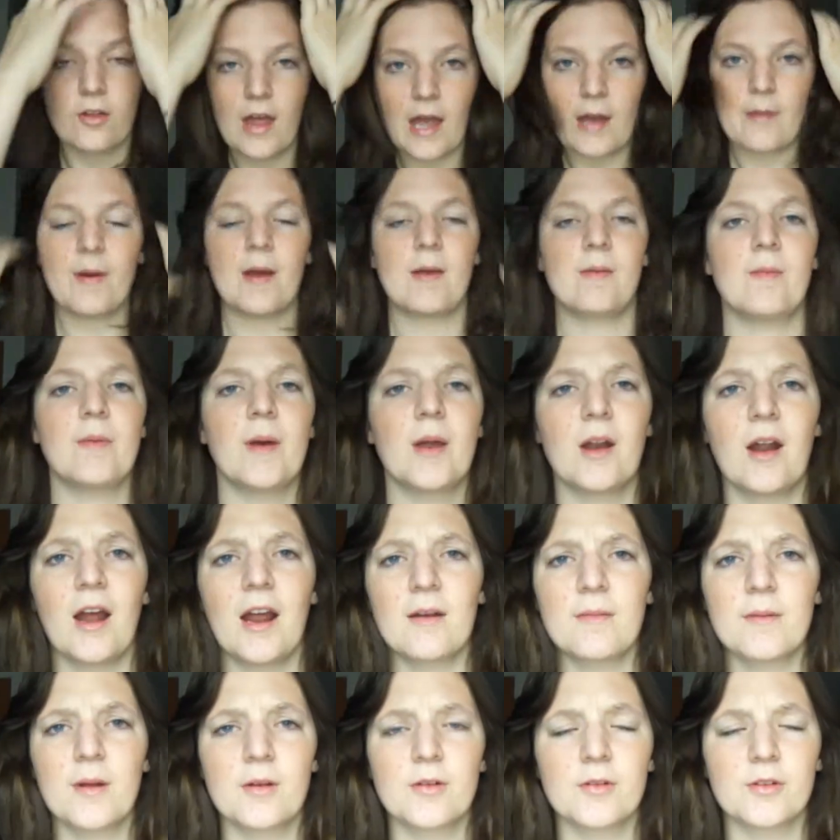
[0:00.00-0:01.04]
that might be better.
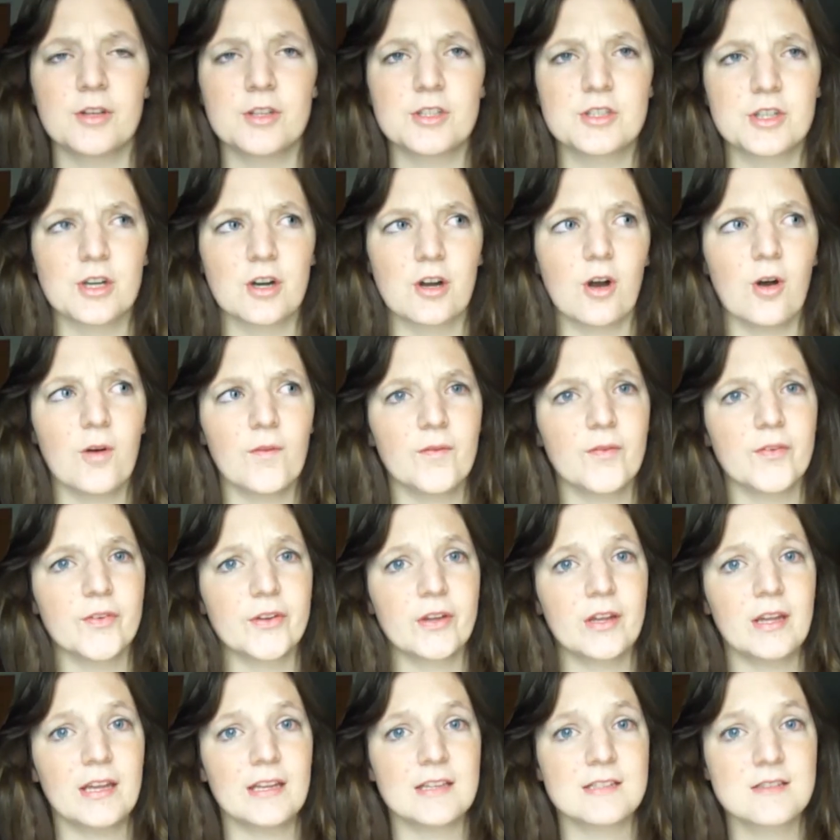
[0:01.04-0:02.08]
I'm not really sure.
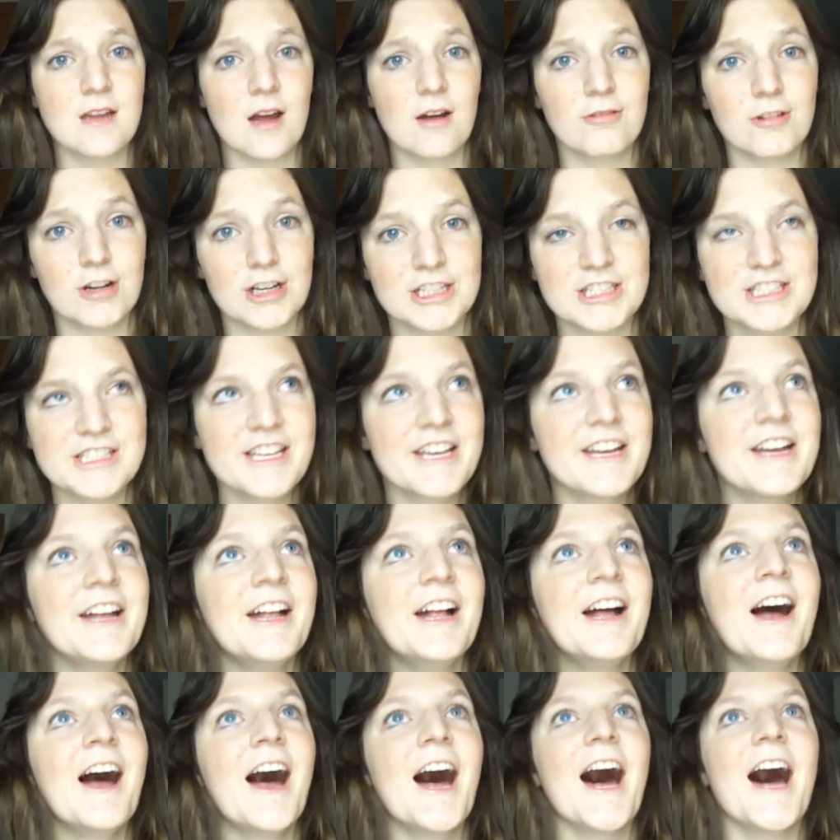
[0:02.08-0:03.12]
Hopefully it's not worse.
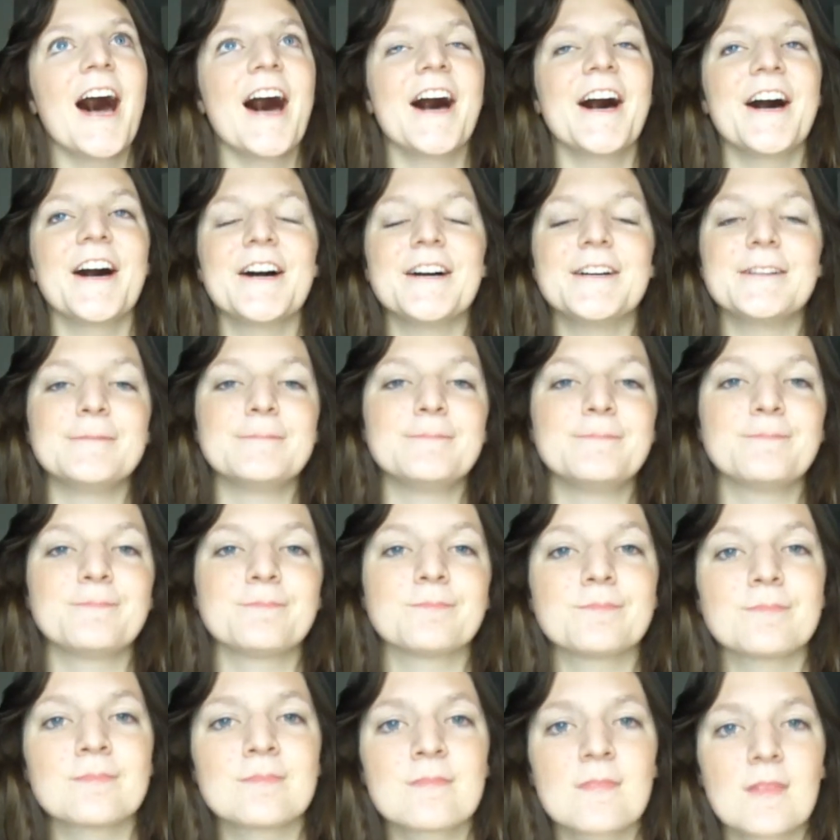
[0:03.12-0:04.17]
Um,
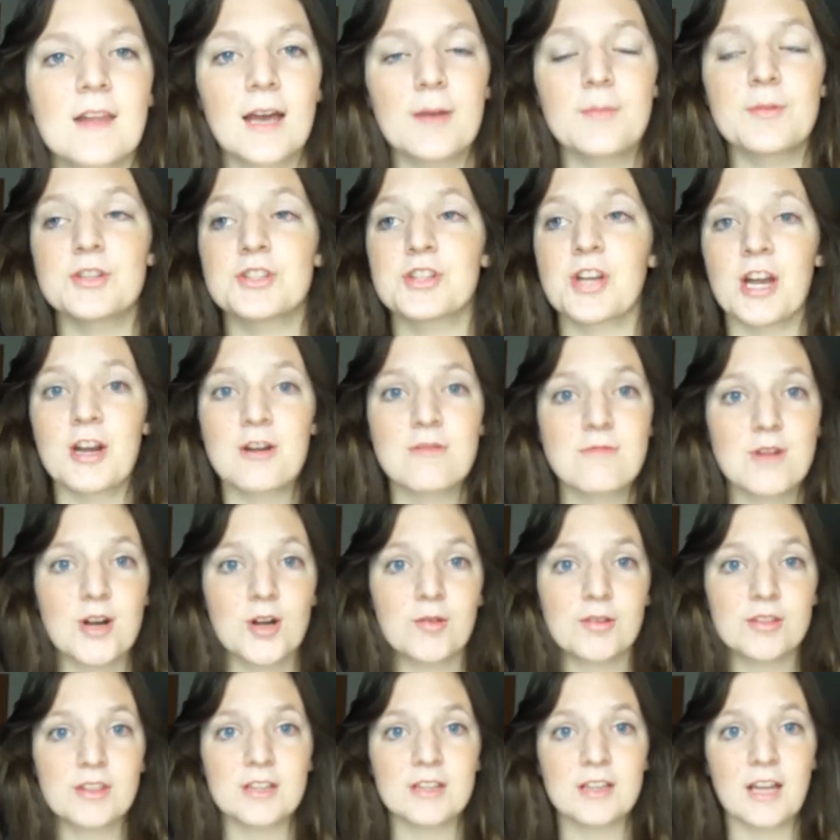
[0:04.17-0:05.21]
I've been trying to work
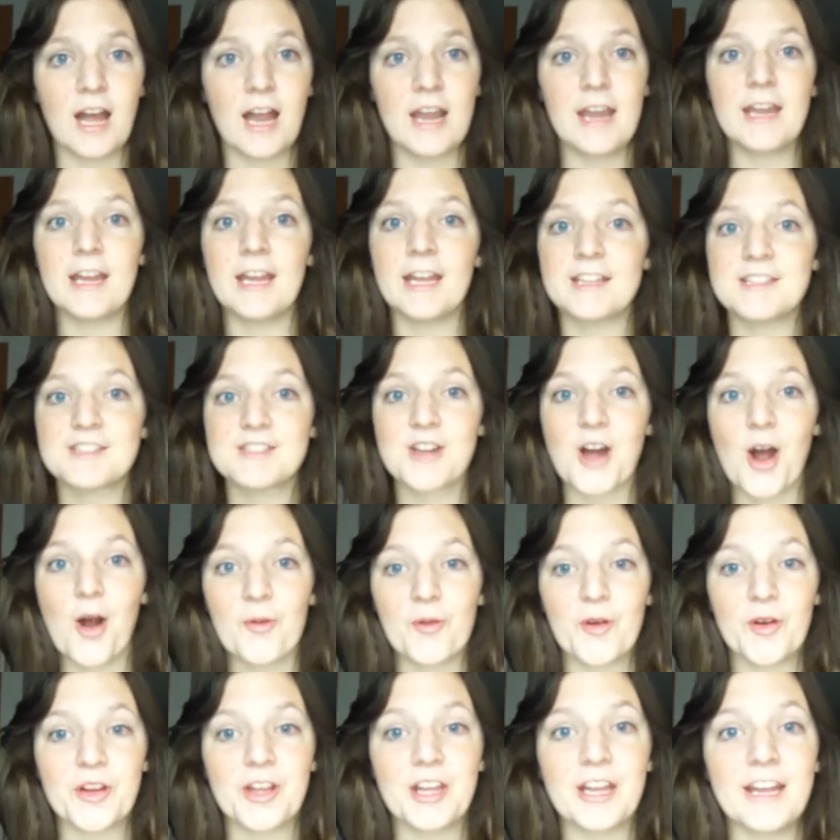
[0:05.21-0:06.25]
with the lighting. It's not
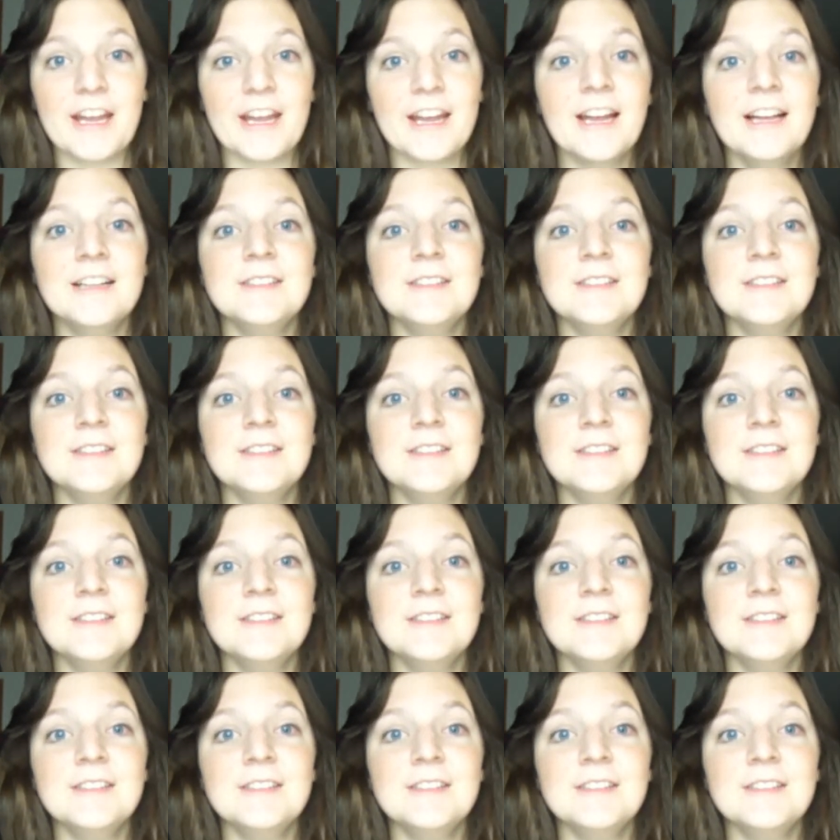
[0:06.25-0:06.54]
working.